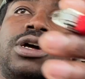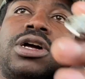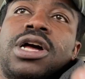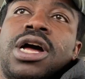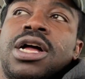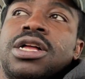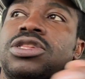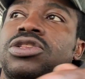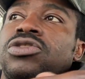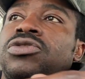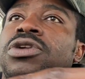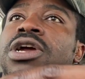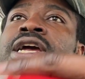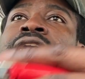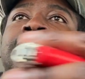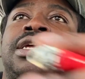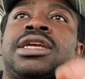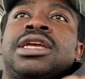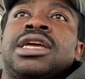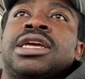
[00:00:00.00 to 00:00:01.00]
content creators.
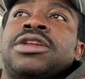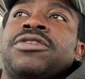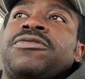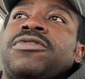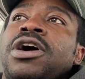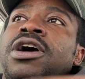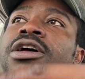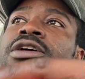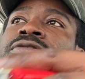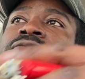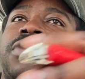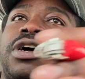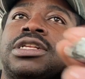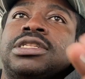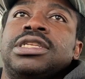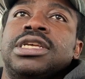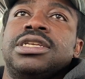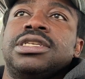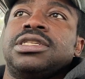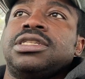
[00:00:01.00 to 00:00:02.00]
And again, if I if I
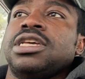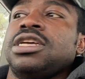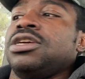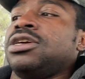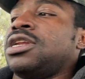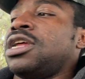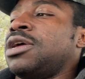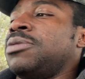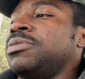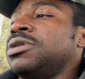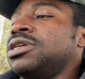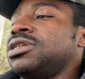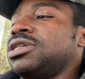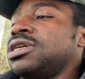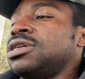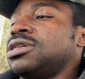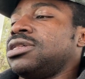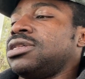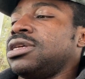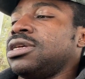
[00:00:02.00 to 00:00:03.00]
didn't say your name in this
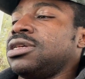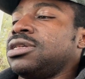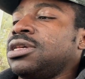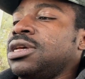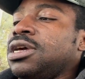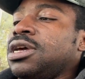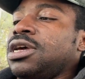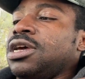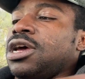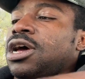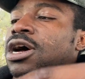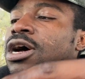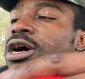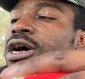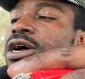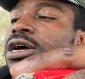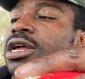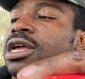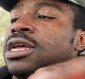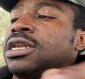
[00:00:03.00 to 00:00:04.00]
instance,
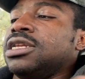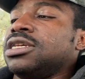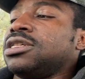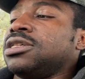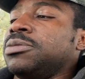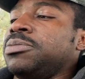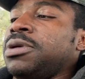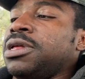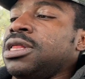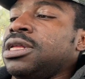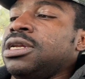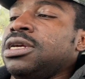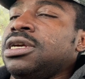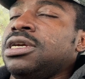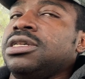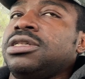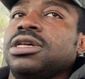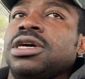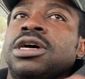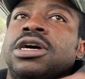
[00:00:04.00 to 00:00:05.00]
uh, endless
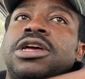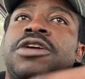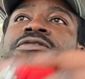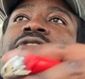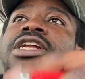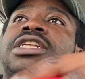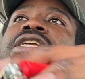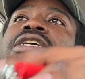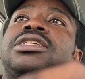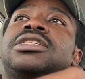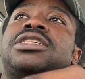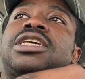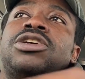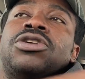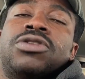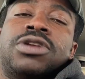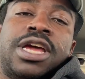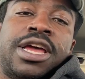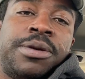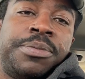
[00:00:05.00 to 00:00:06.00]
abilities. Uh, if I didn't say
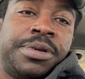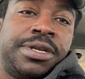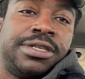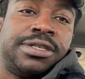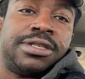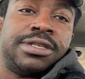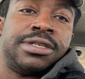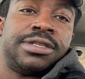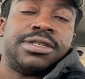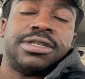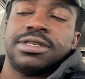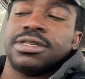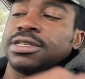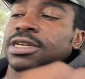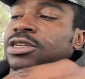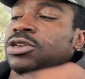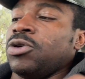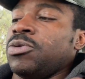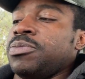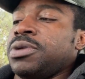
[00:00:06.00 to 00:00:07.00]
your name in this instance,
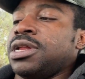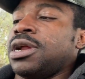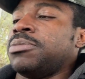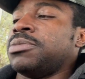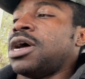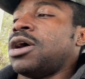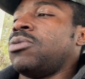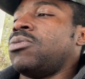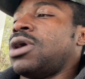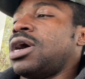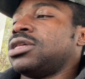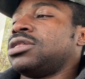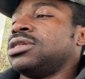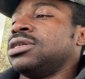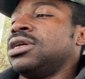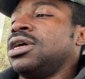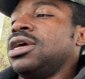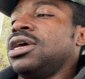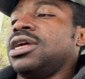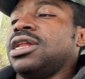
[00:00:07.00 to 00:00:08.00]
that don't mean I'm not
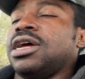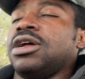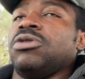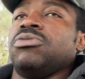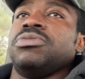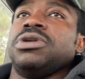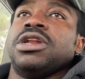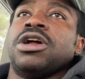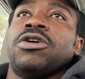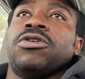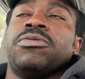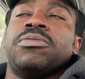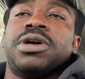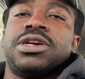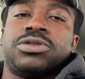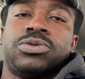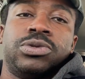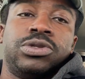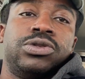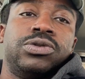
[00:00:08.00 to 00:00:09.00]
watching. I don't mean I don't
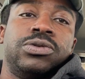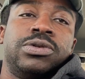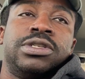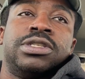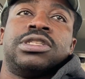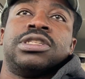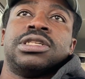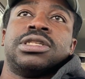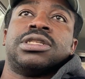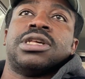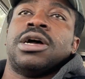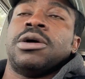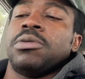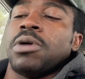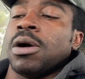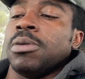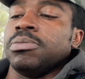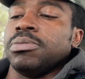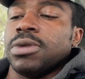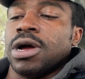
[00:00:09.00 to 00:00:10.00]
mess with you. It's just I,
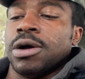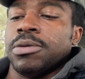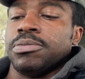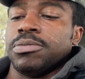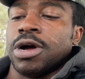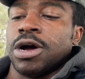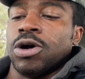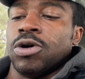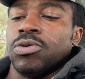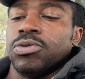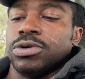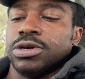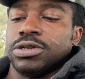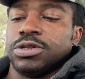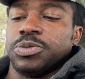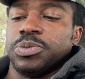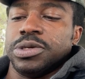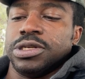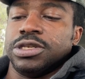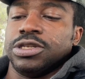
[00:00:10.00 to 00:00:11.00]
I'm, I'm I don't want to
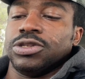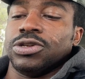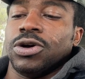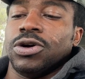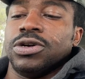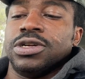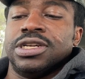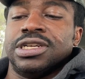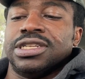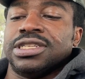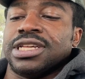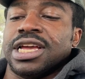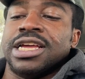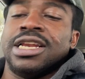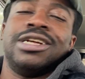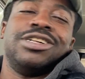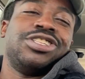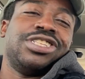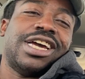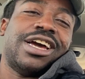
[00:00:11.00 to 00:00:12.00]
spend this all. This
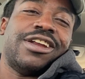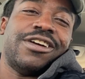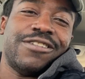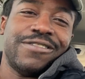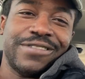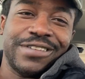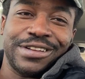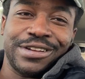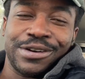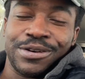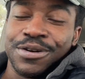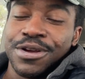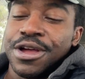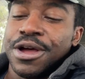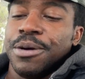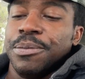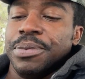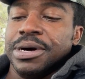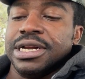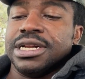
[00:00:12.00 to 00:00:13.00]
ain't a shout out video,
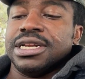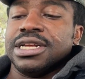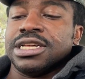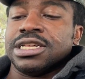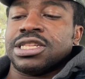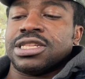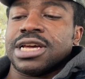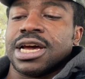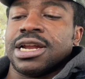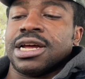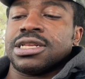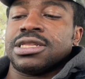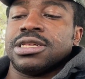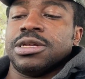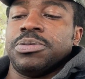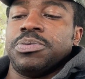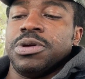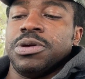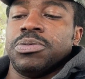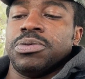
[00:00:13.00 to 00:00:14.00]
but it is shout out to
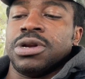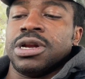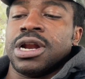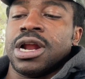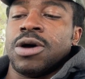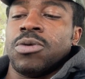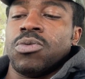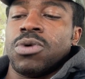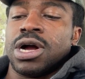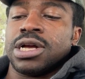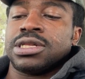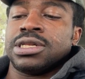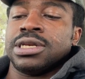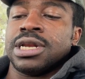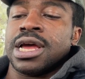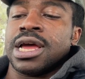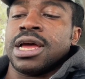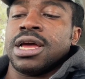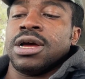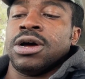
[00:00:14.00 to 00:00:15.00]
the people that I'm watching
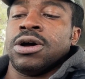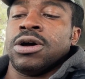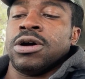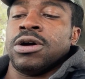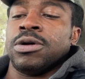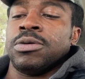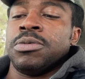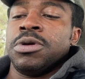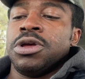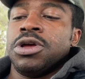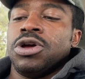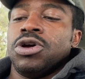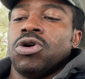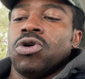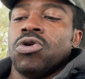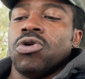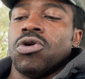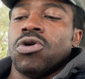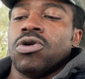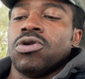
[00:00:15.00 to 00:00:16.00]
that um
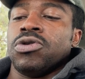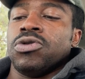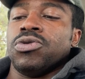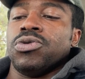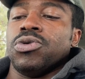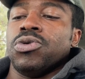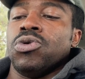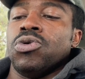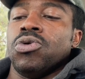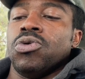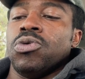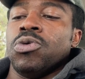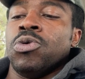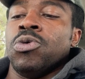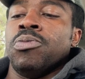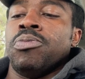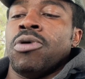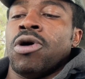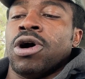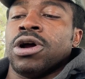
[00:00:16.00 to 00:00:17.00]
who
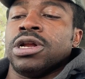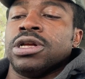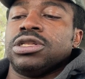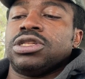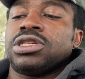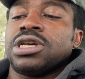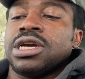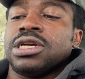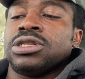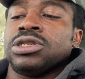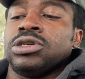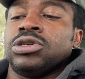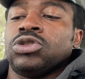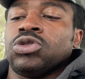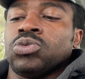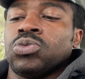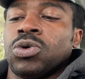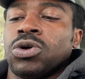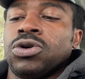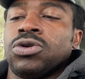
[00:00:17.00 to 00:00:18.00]
who, part of changing
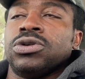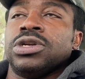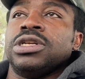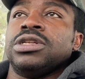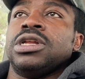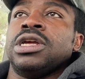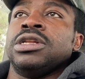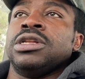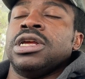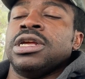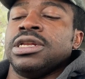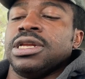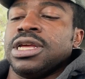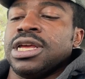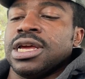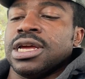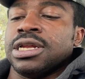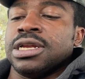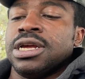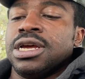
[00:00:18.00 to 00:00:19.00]
this world and, and and
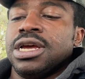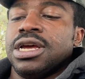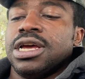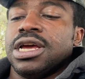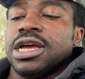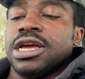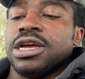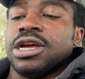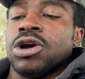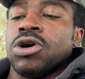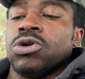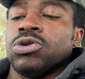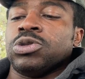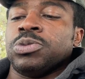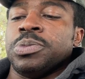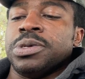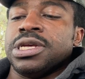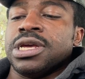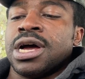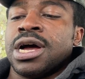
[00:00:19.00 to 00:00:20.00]
again it goes
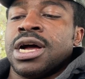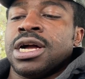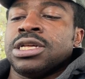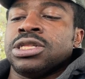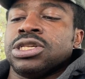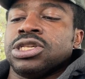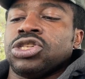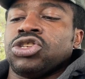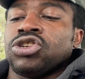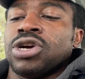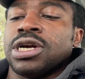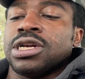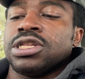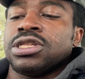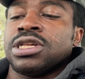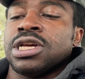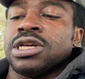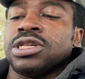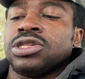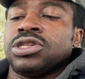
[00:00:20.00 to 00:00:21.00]
beyond just trying to
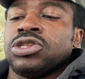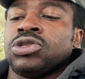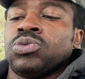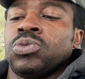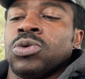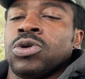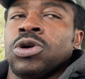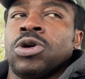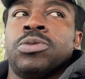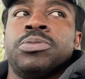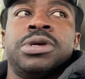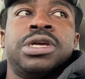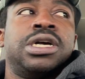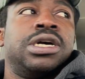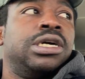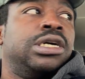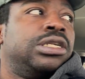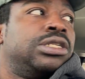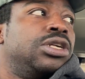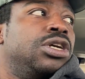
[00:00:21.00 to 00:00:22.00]
change this world
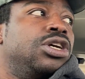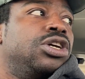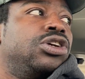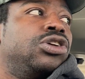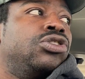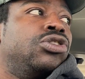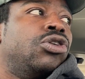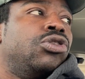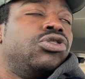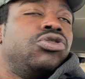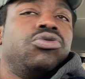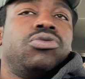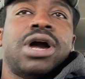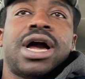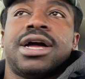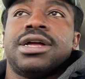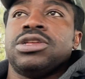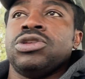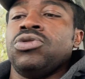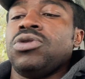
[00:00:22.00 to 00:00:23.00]
because you know you
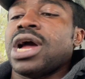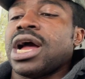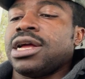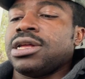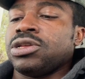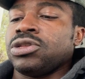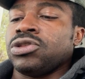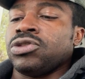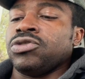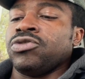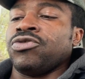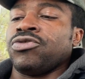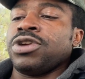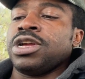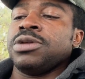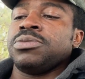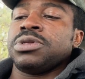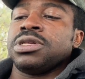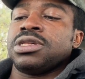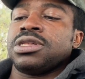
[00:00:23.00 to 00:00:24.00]
got you got
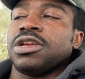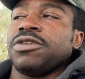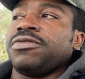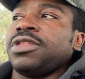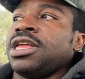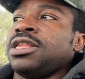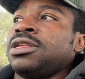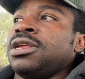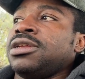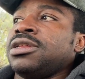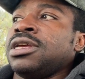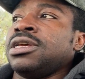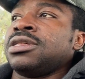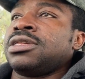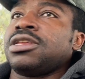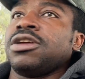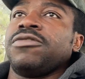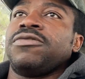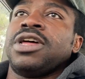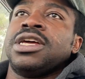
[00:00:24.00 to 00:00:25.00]
dreams and stuff that and
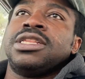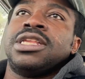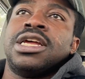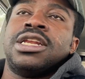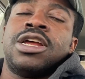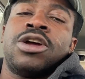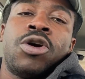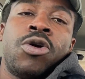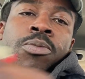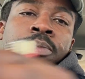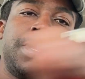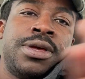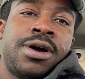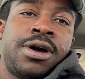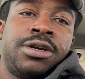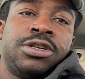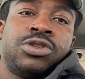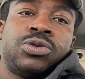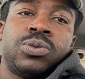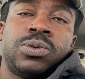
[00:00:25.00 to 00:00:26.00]
stuff like that that go
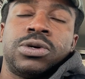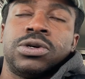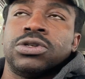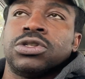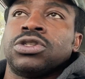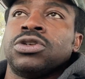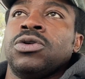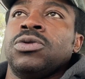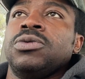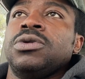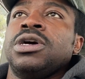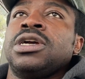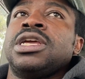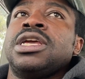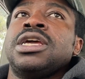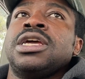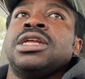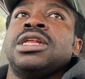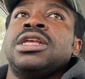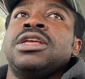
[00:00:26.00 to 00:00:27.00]
beyond this world so
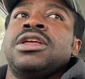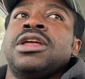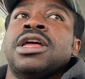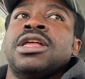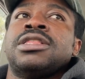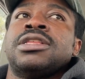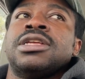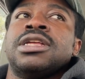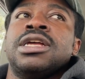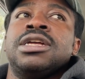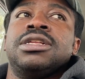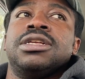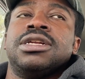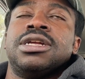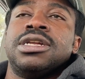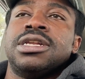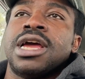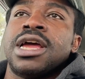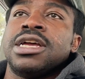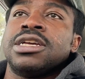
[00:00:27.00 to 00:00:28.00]
again at the end of
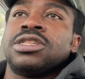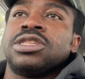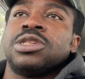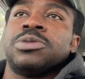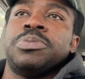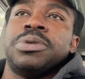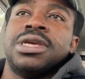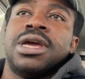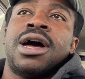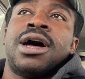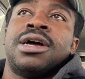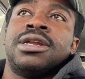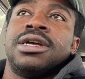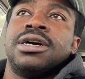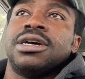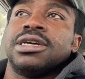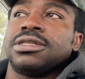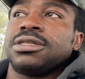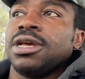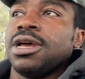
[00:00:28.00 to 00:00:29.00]
the day it's just beyond
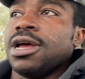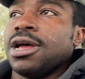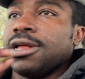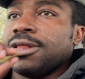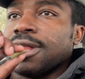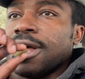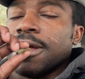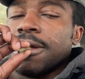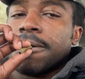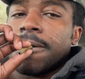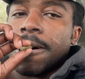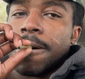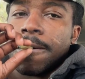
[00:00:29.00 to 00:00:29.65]
us like